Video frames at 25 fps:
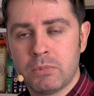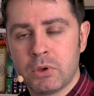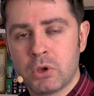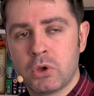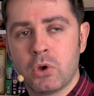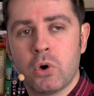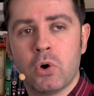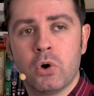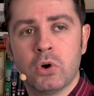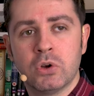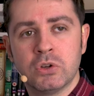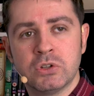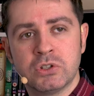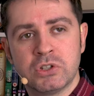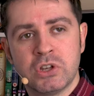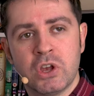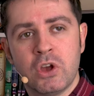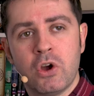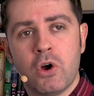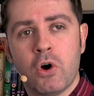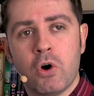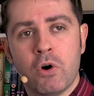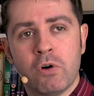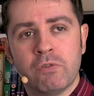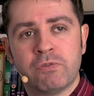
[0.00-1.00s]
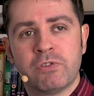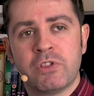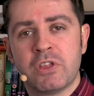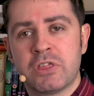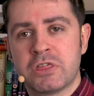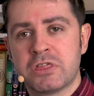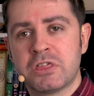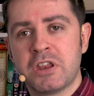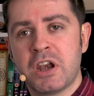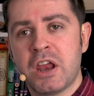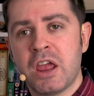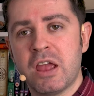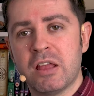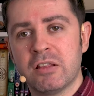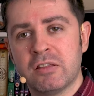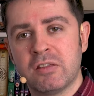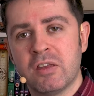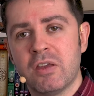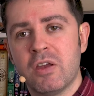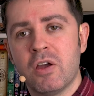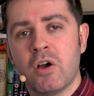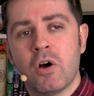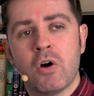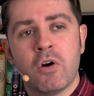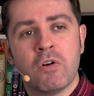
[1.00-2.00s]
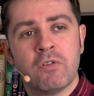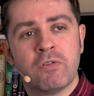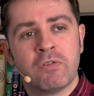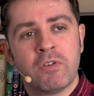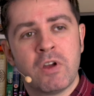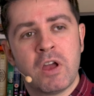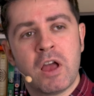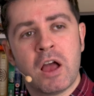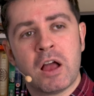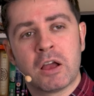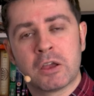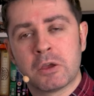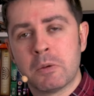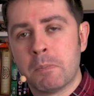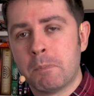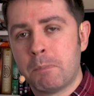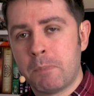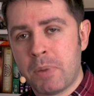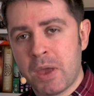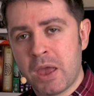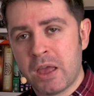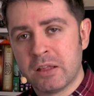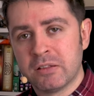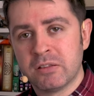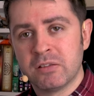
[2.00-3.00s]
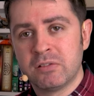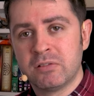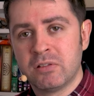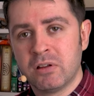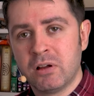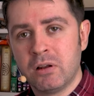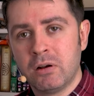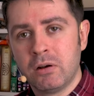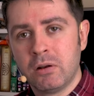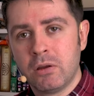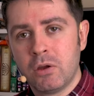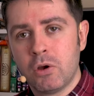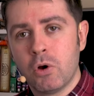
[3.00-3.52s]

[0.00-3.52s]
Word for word: because of the threat of a competitor